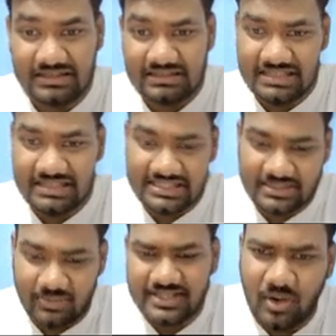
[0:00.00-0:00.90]
This
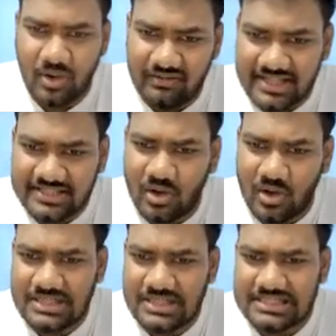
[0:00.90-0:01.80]
one is always
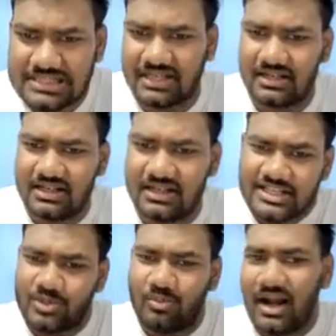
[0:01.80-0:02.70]
constant.
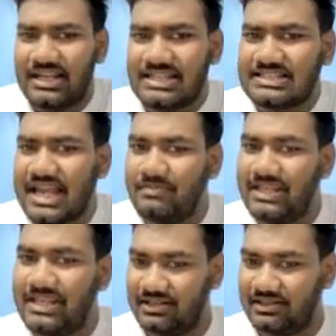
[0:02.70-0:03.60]
So what does that
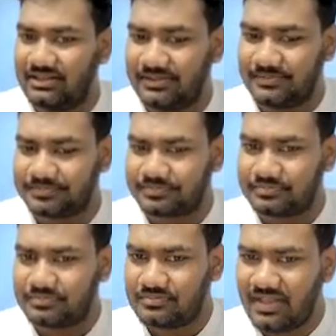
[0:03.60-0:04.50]
mean?
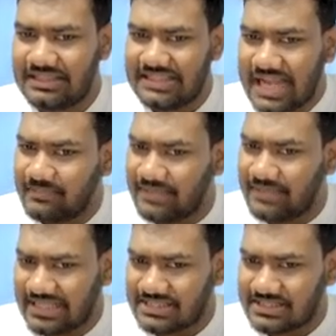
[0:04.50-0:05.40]
That
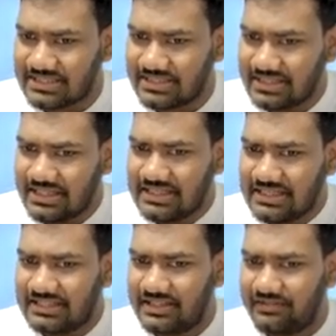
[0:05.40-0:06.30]
means
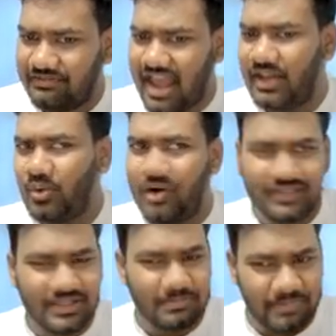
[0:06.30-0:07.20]
the value of
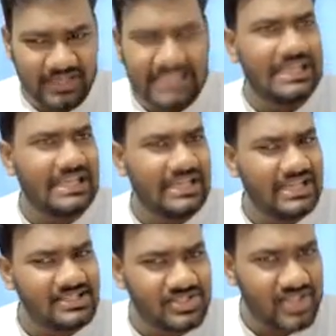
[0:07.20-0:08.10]
the
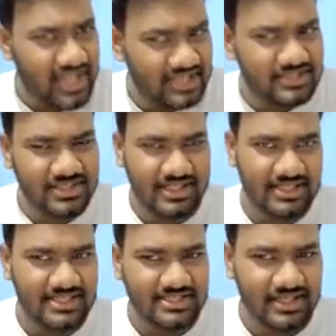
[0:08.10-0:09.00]
PED changes